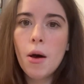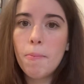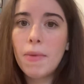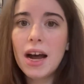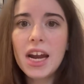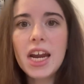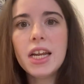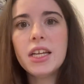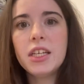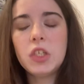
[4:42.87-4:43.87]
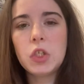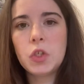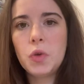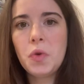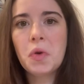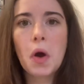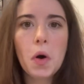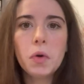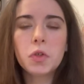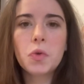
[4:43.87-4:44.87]
mine is to
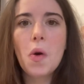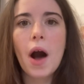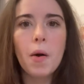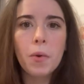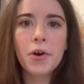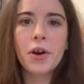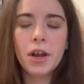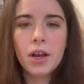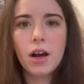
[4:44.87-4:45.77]
go to our